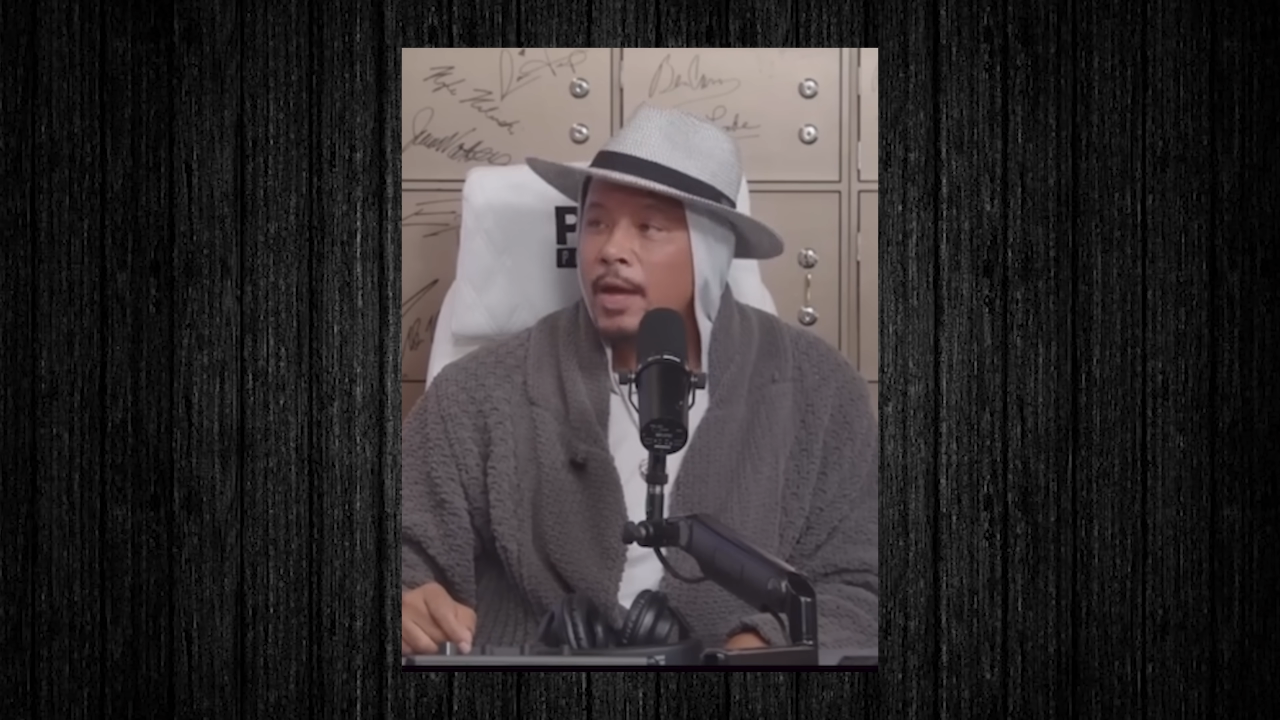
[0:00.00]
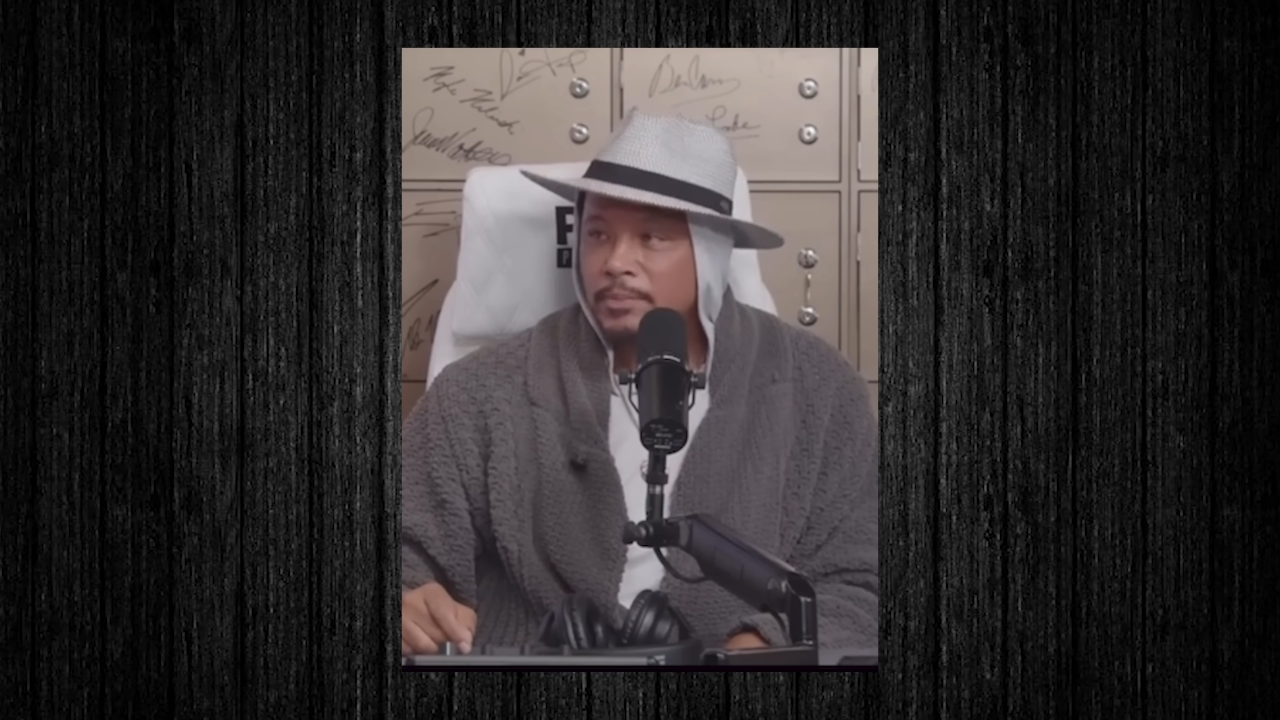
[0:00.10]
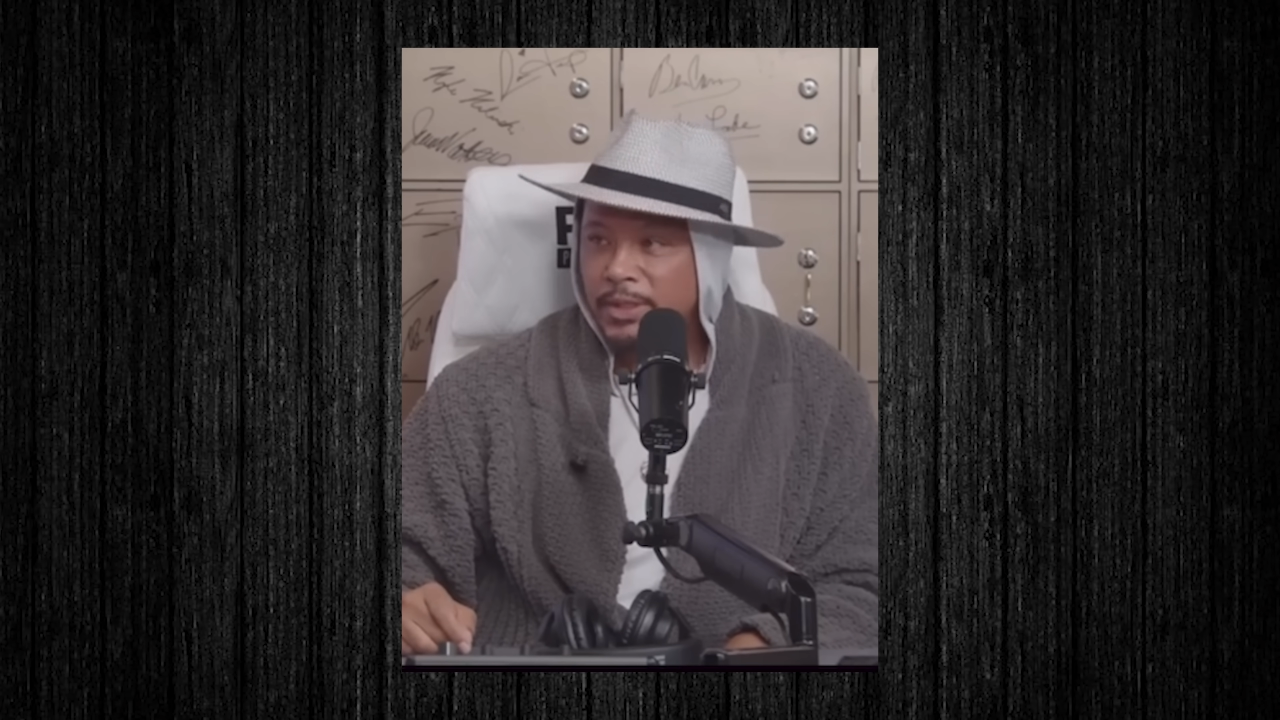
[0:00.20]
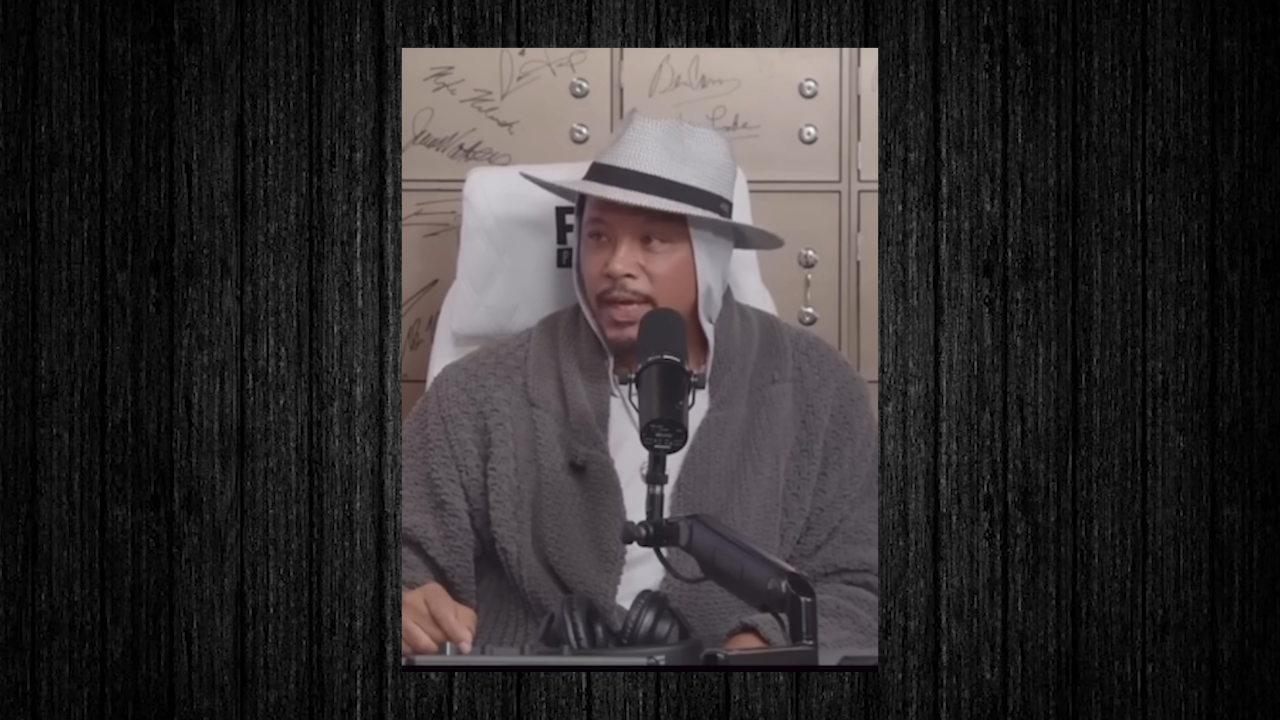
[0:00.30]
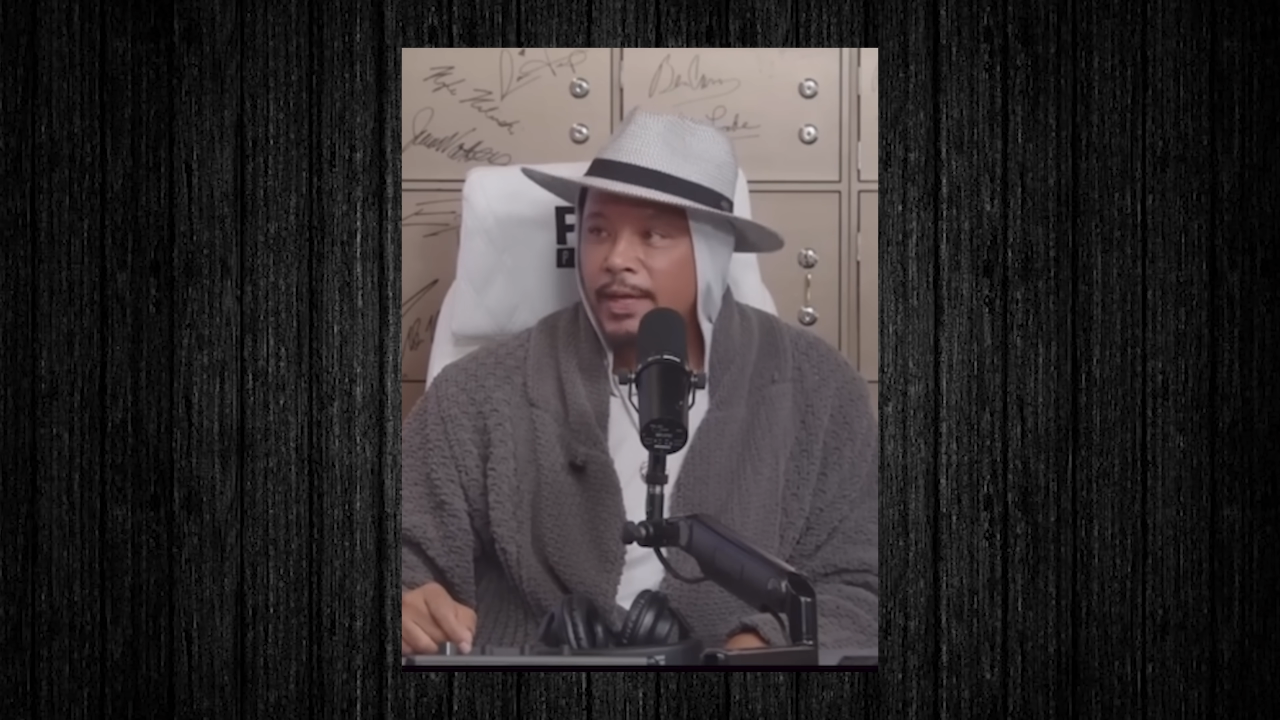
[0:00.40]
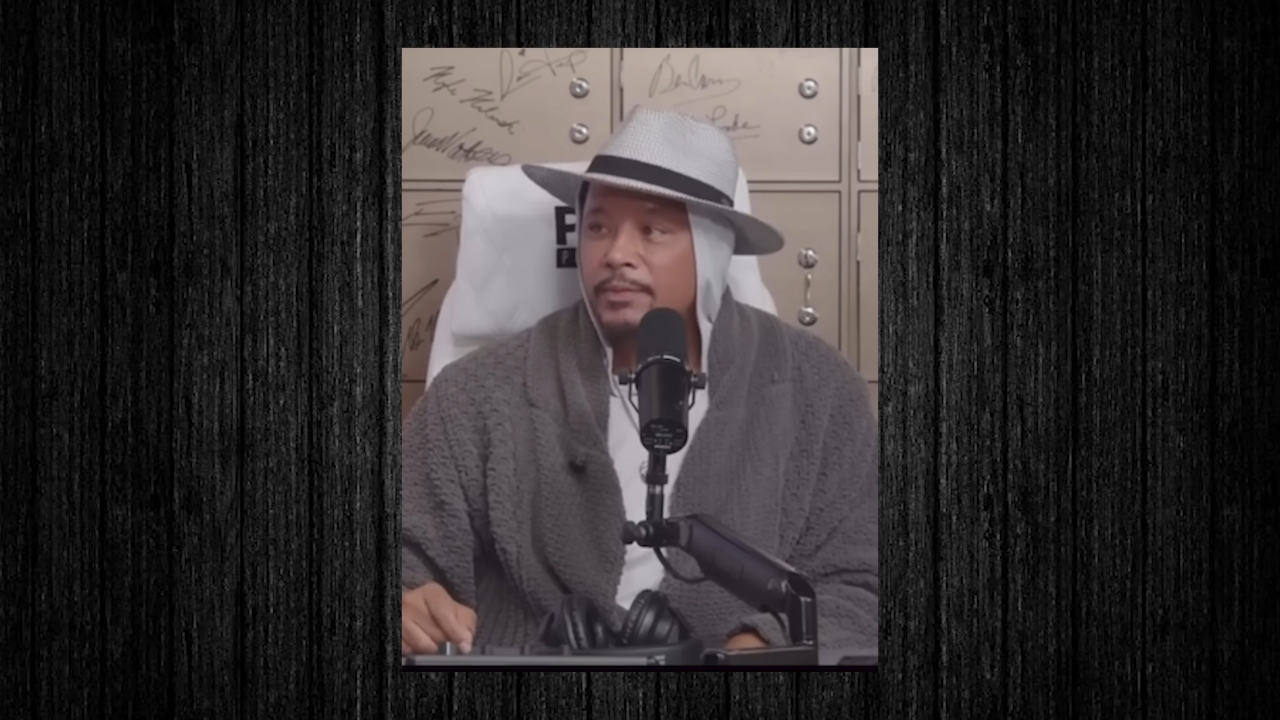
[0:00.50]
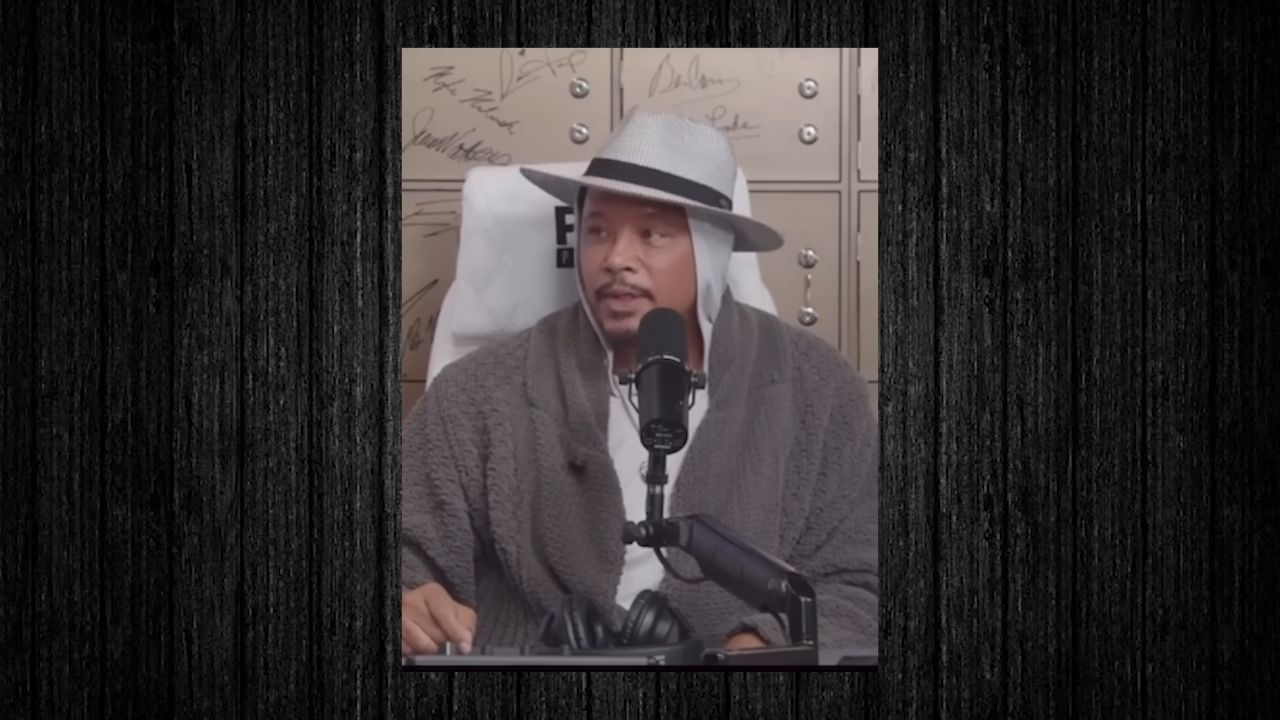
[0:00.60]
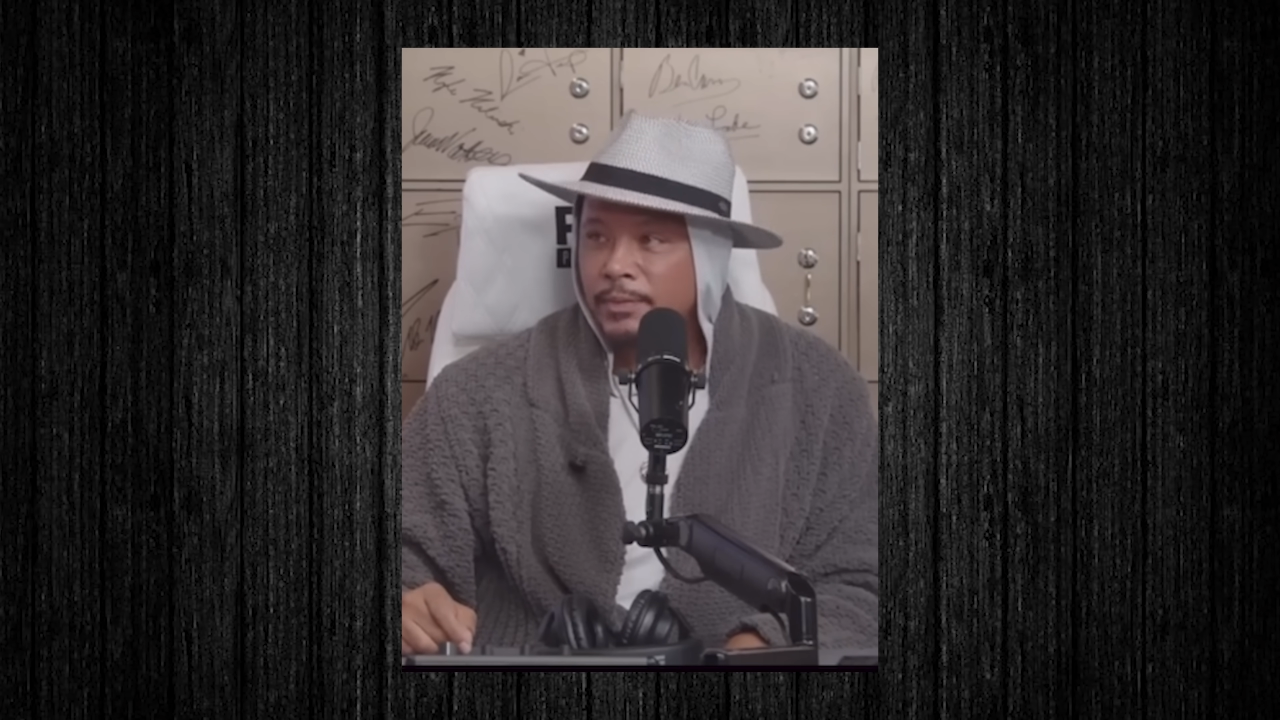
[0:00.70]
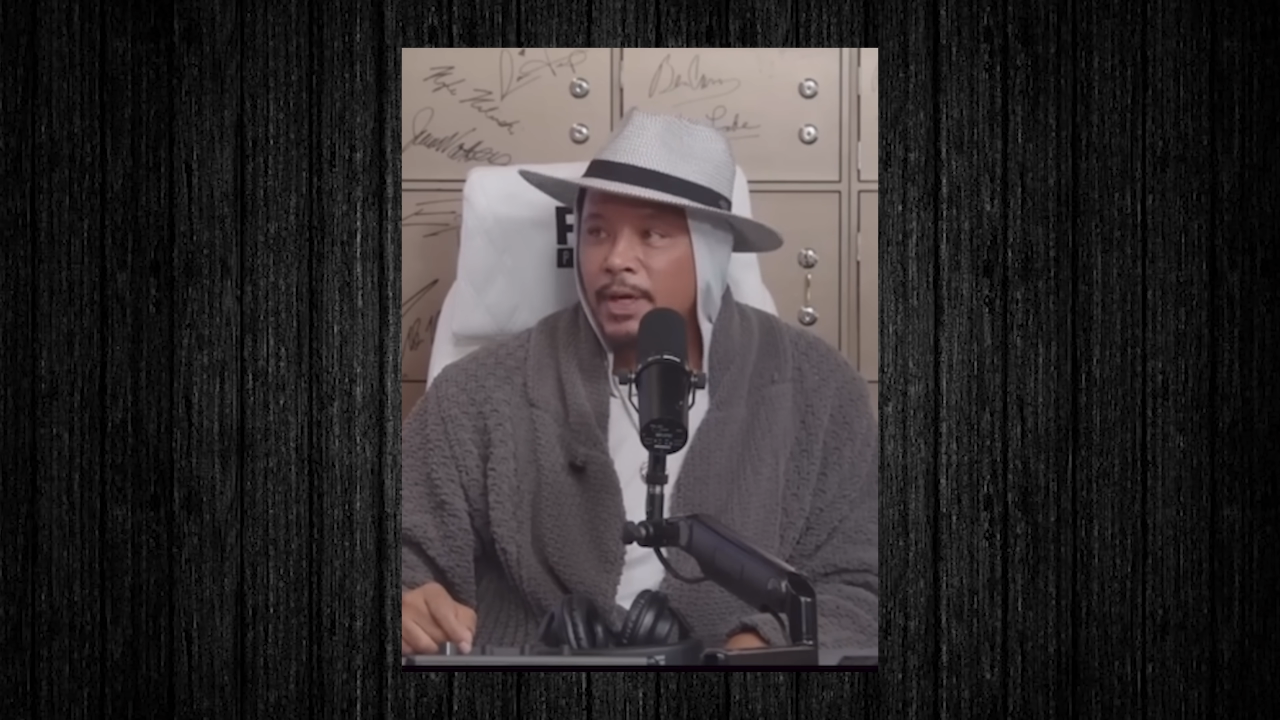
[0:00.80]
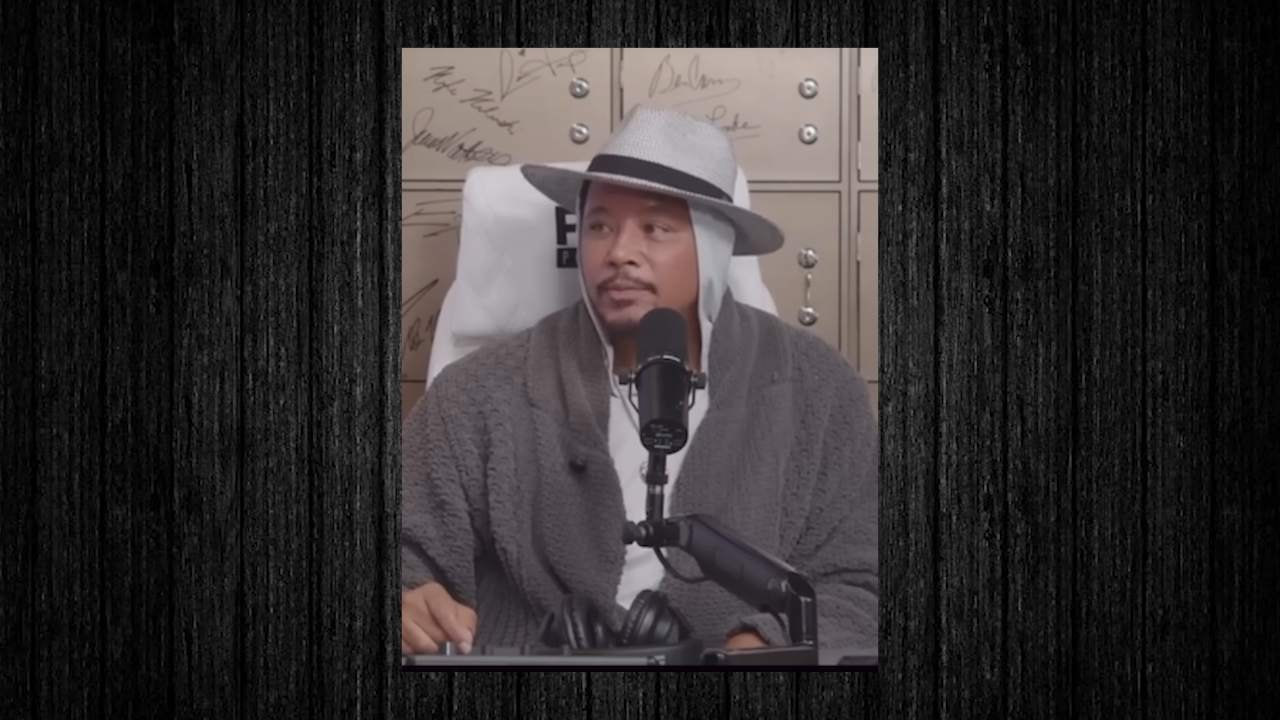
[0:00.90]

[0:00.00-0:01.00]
No, I'm saying what